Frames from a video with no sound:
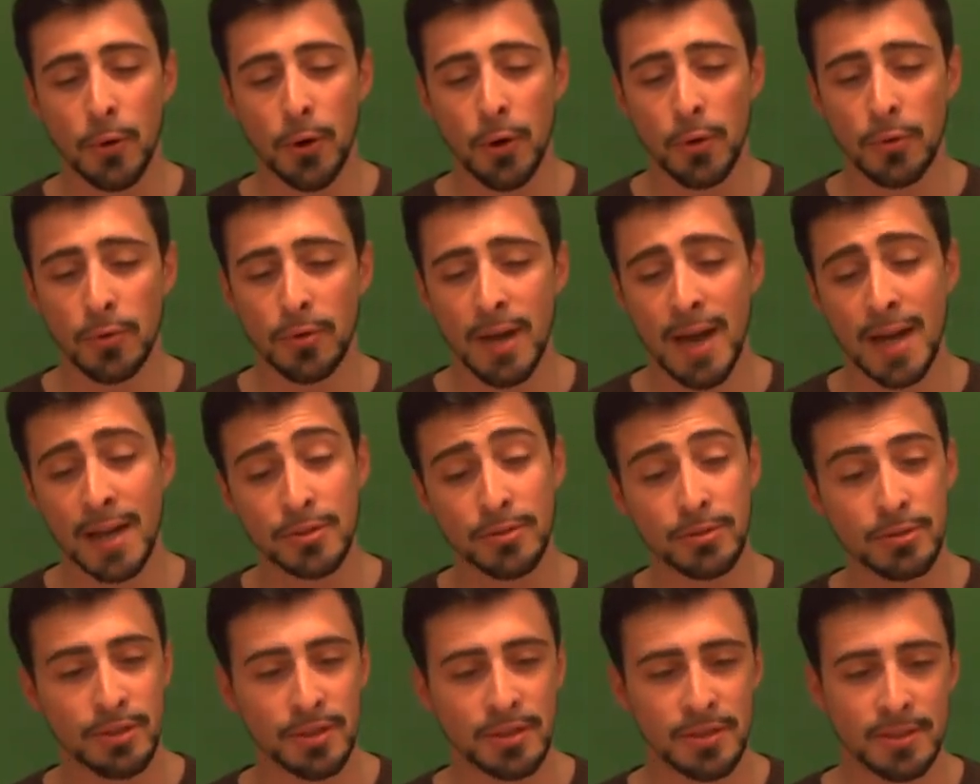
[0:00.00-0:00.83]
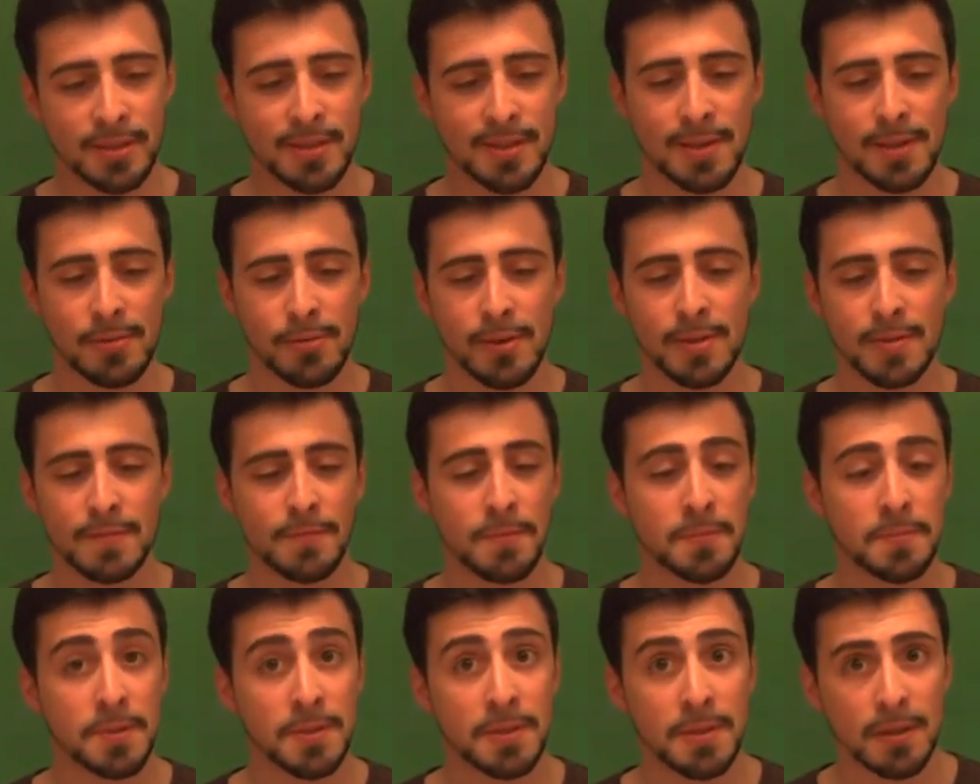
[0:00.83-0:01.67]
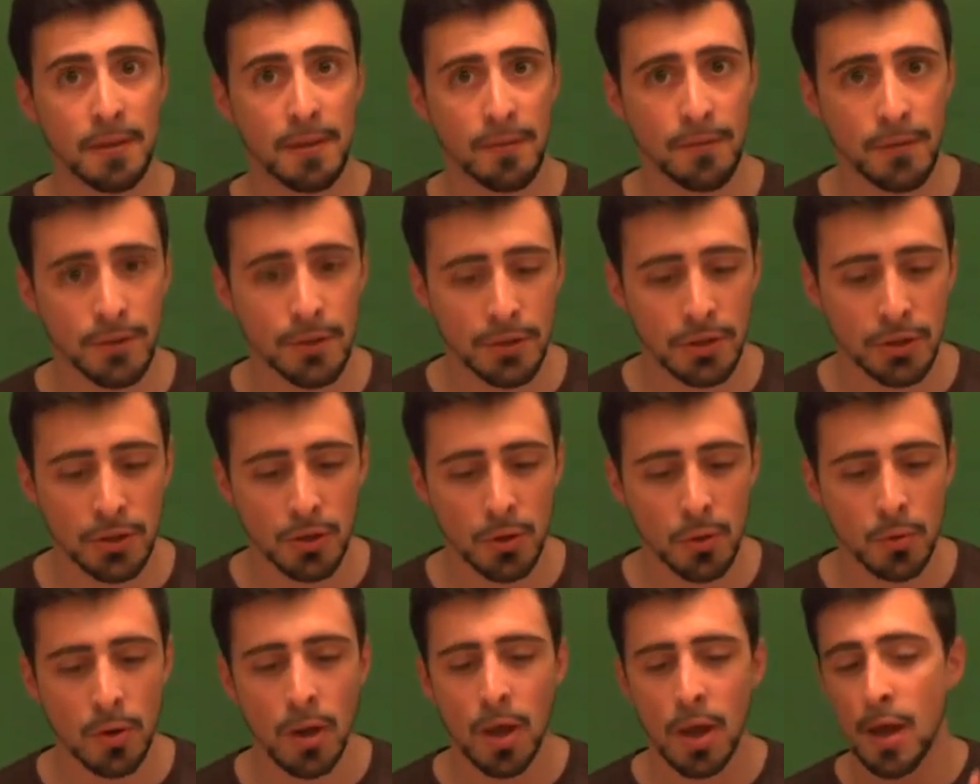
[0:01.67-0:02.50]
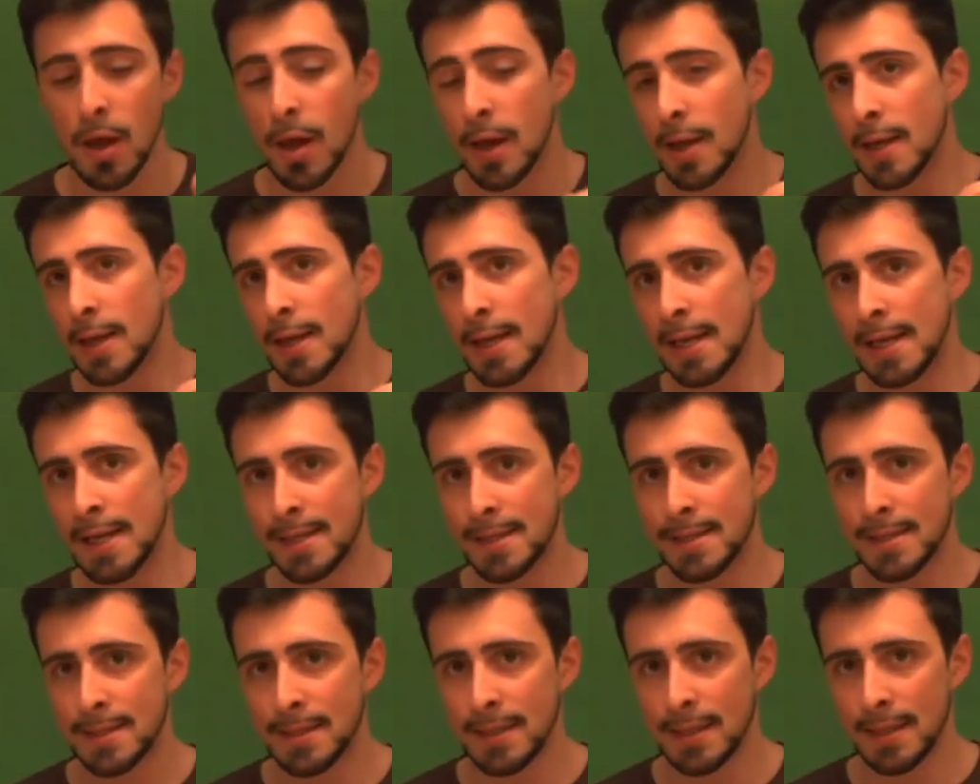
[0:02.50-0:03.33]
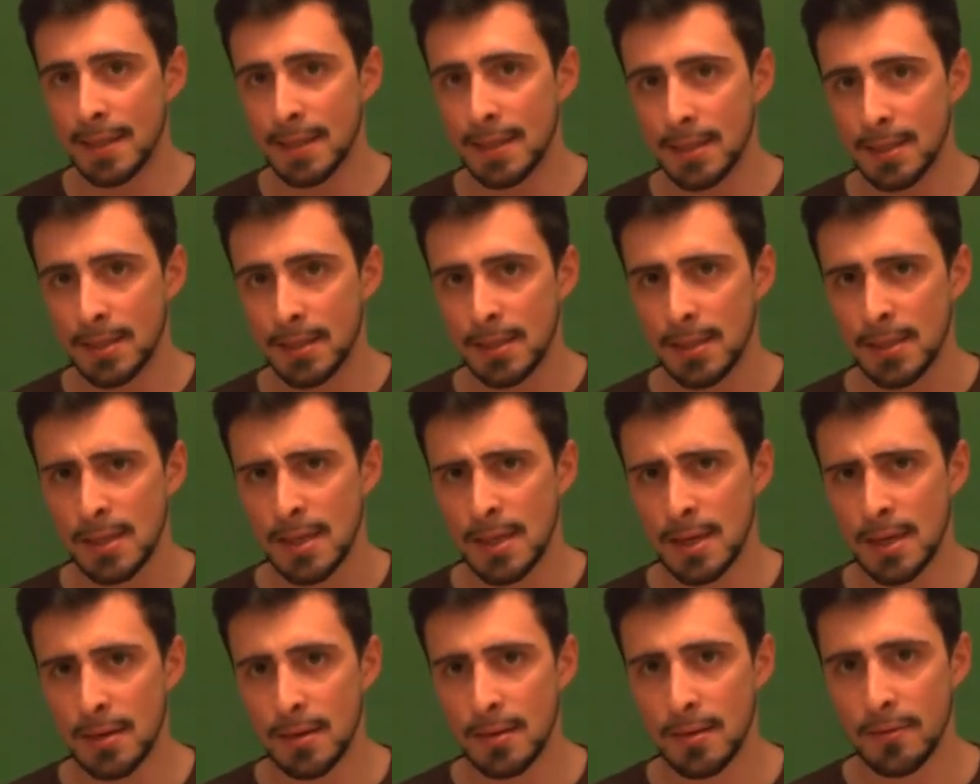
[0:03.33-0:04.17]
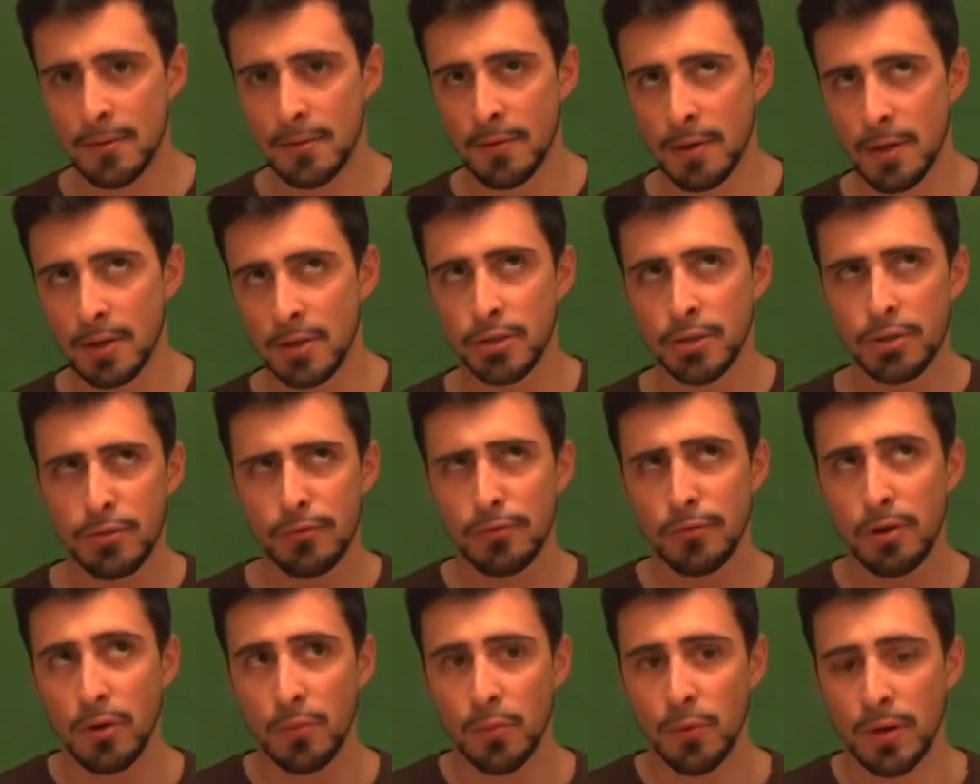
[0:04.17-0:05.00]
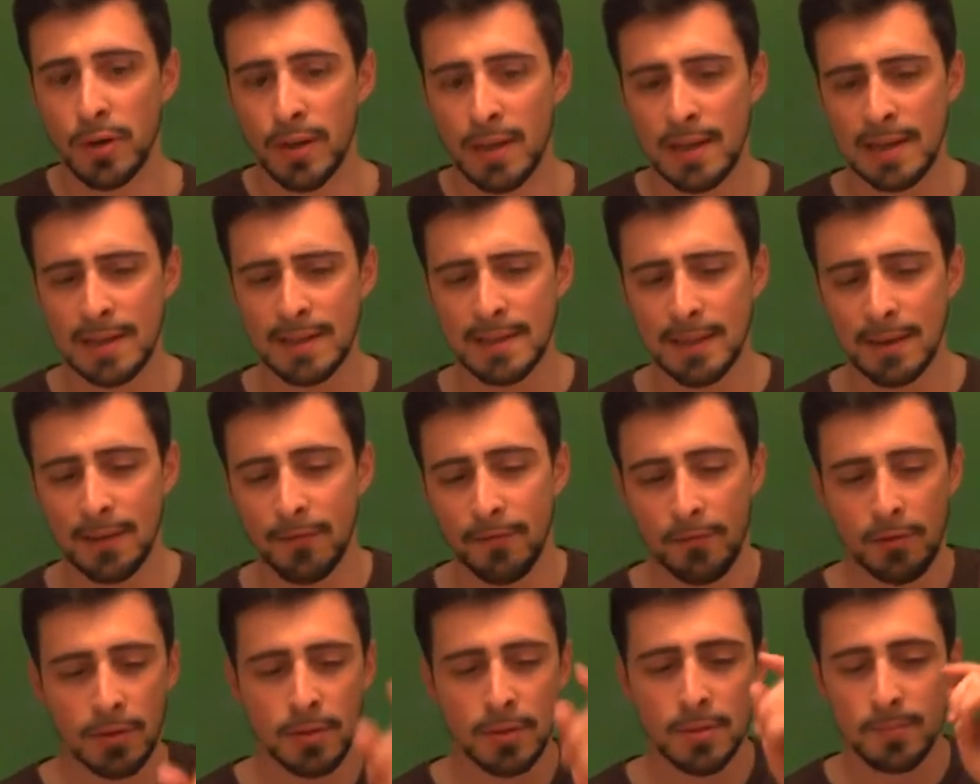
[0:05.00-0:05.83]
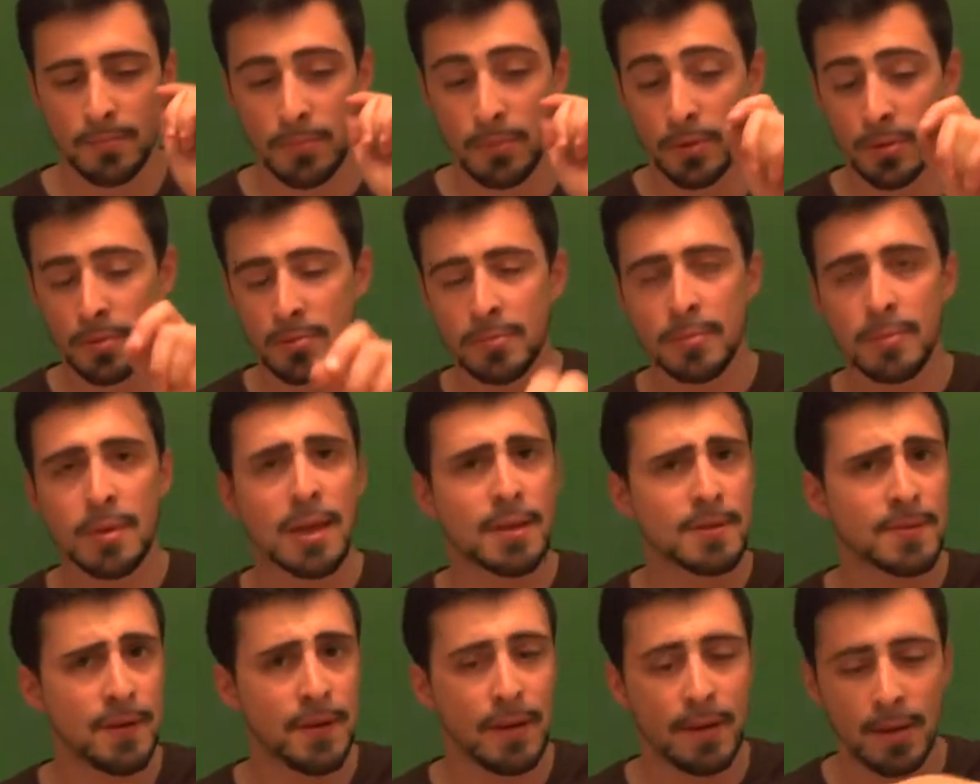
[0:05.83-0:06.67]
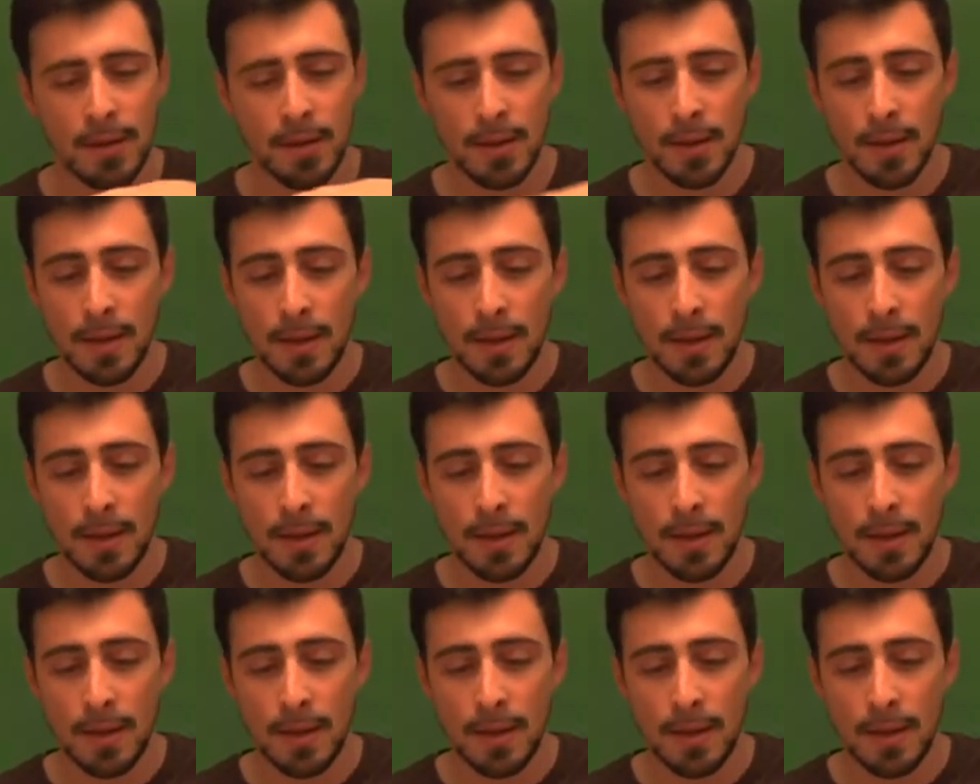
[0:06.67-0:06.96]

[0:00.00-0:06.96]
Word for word: Pro Nitrogen series from Silverstone Heatsink. Yeah, I should have gone with Heatsink first, but that's fine.